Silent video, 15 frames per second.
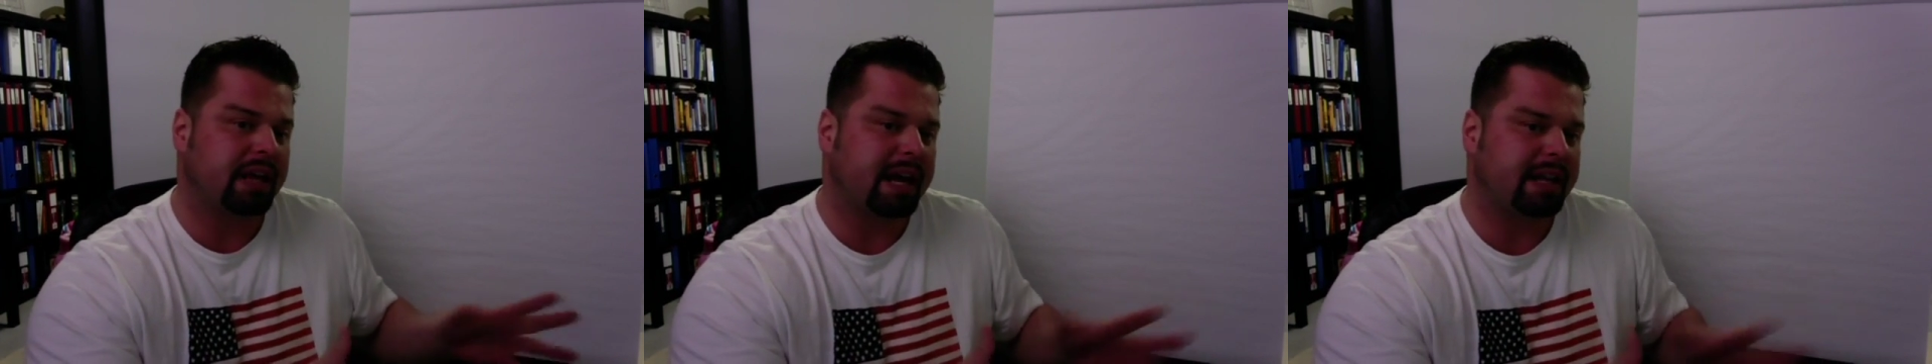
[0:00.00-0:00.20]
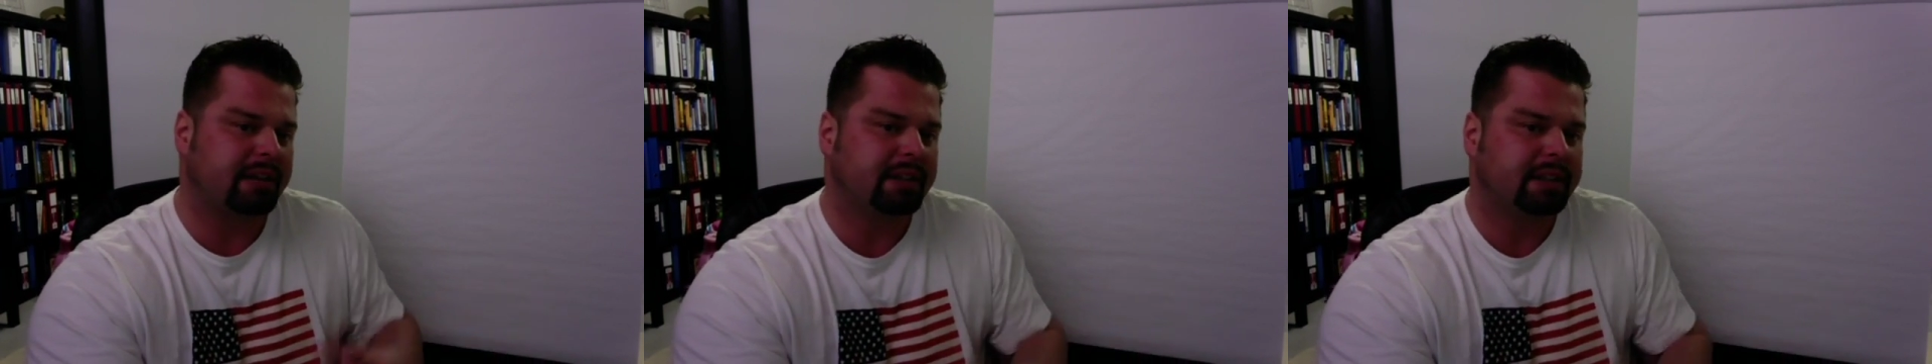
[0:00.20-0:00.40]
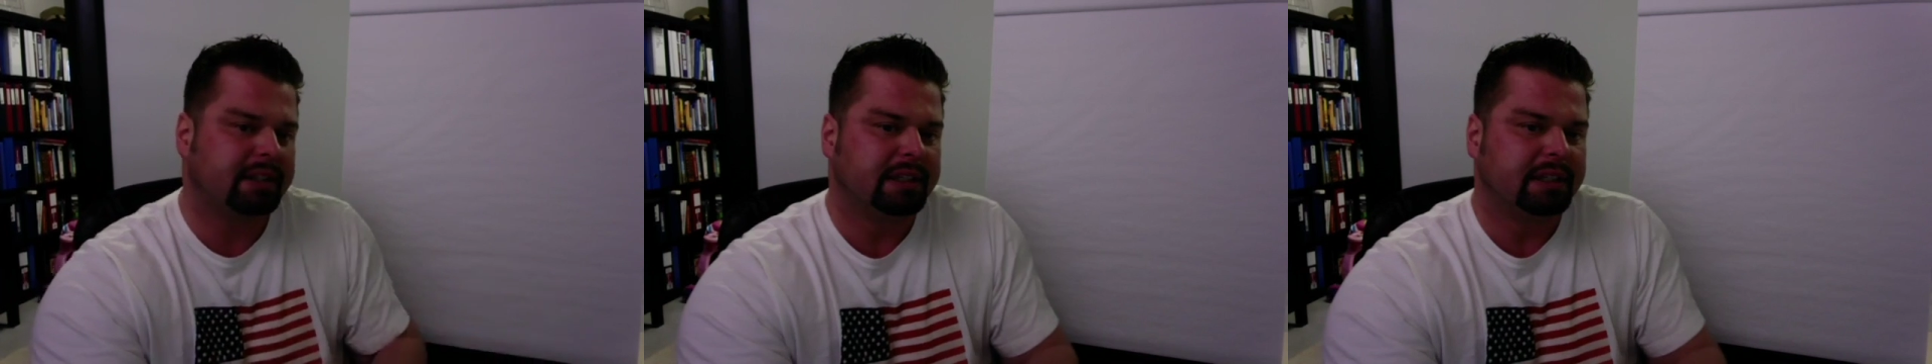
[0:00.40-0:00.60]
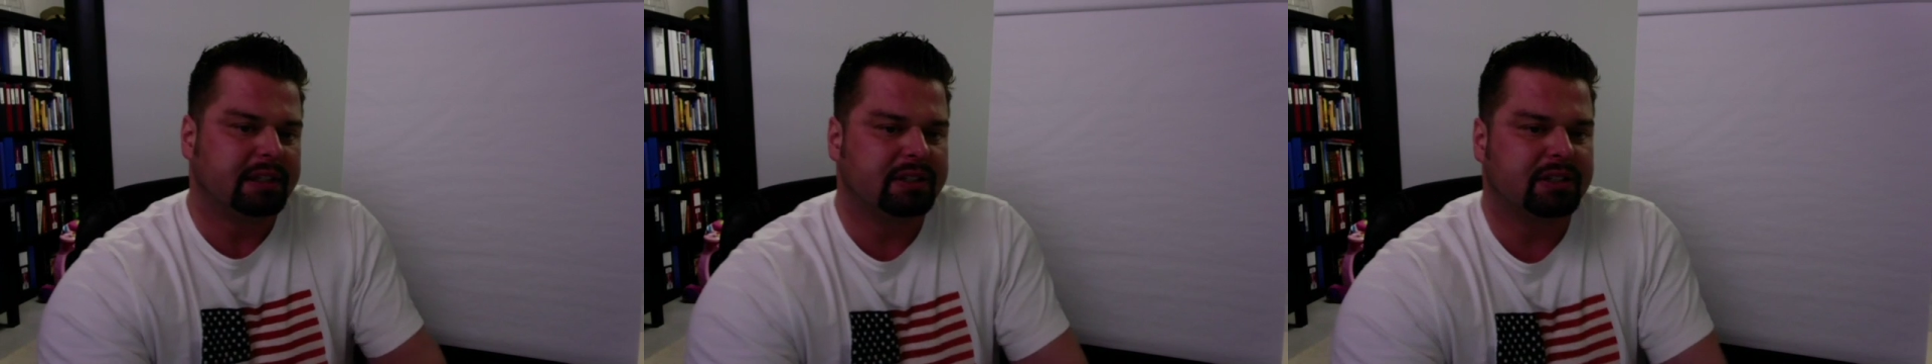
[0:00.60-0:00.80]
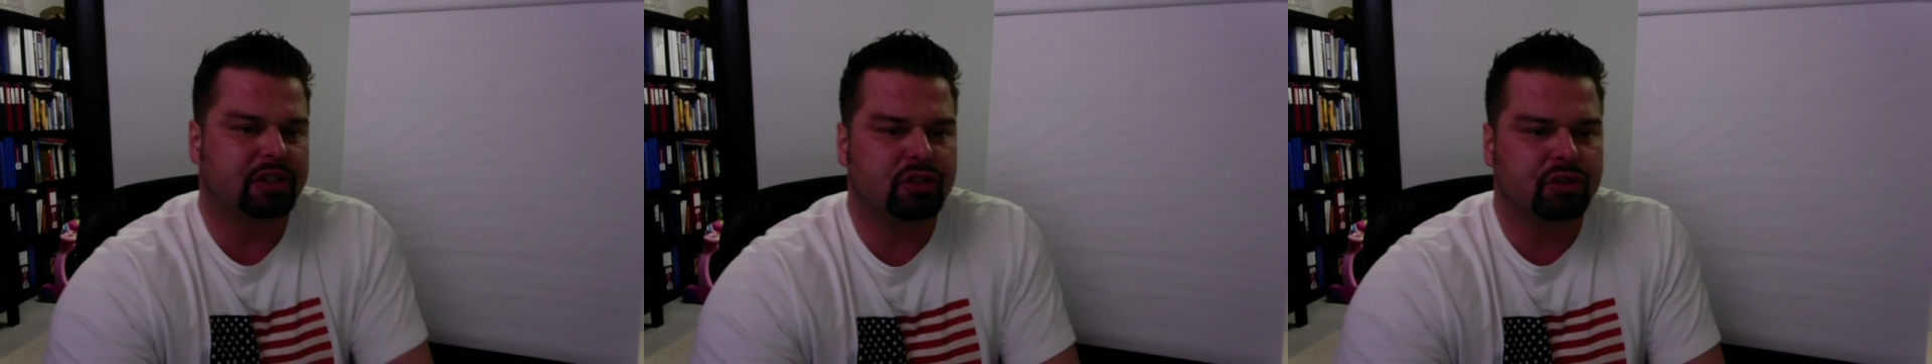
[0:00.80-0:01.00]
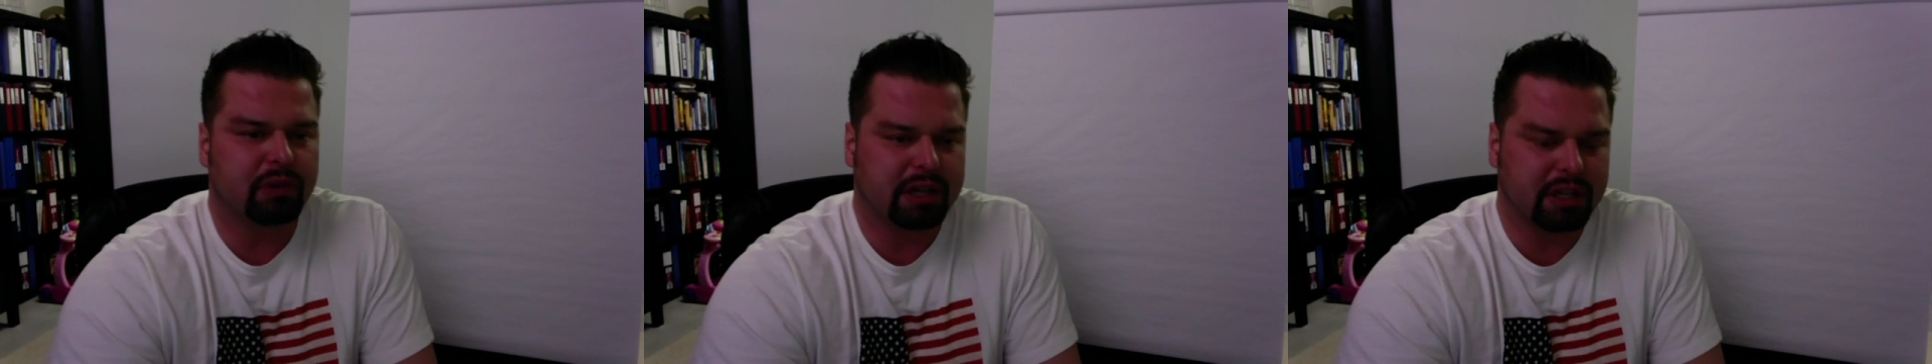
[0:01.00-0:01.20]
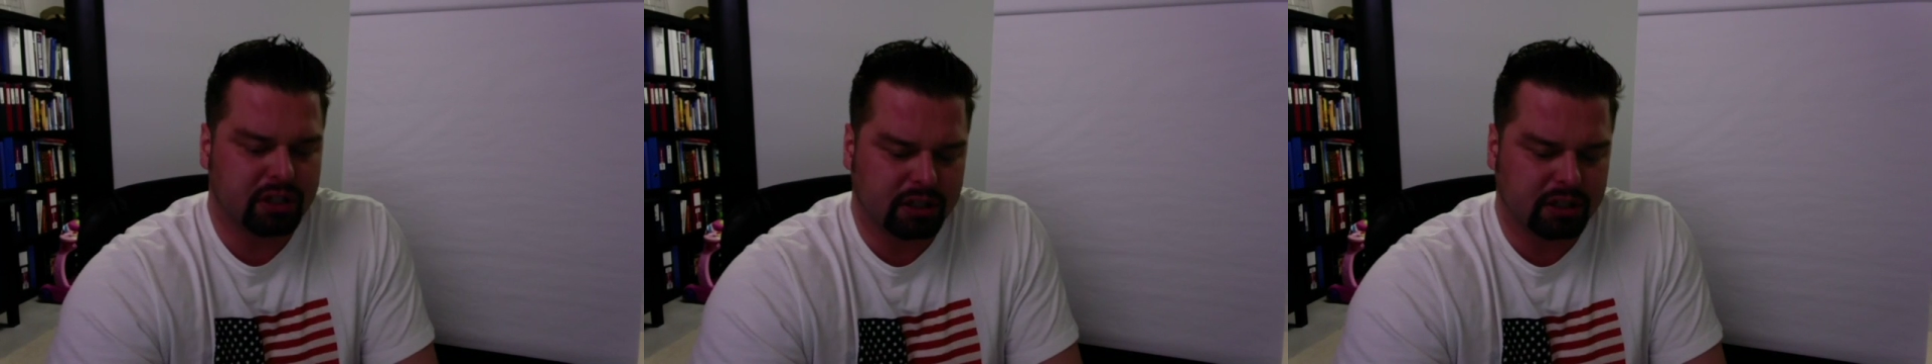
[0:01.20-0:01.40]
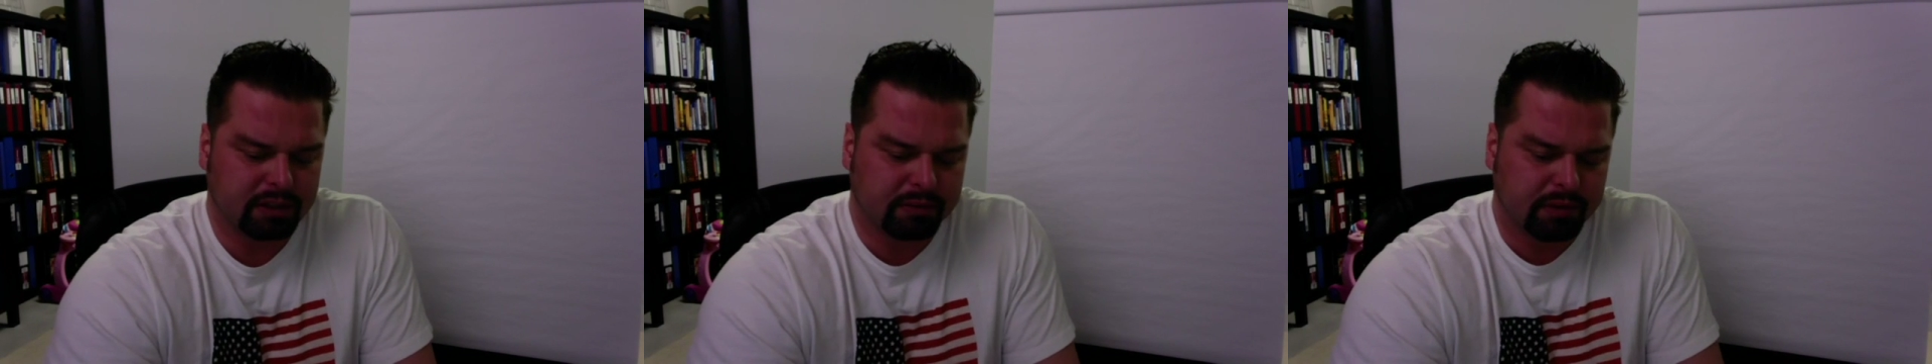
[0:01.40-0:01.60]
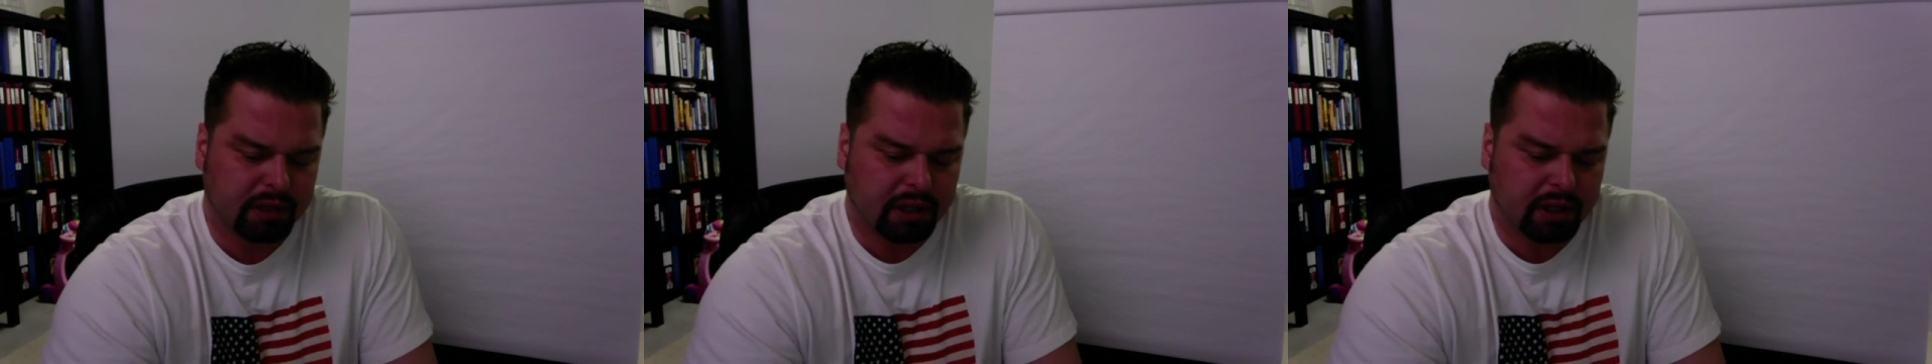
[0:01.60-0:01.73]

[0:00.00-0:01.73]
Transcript: that situation?